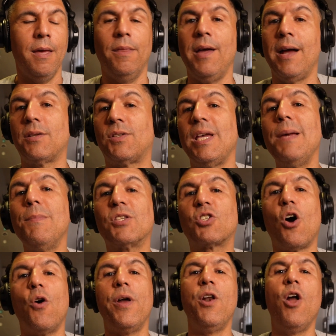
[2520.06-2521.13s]
Their team is
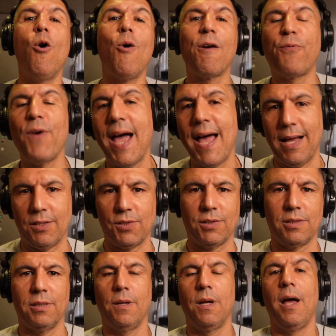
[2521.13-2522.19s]
going nowhere
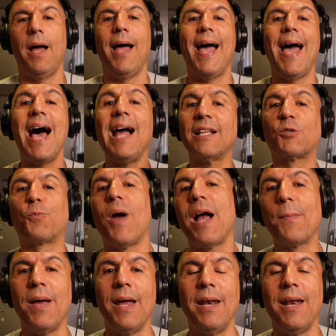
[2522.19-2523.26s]
fast. Alex
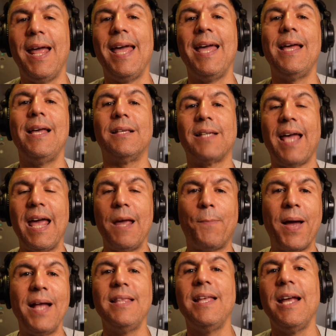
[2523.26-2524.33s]
Bregman is a
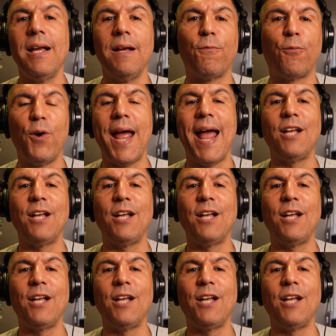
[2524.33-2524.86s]
pending free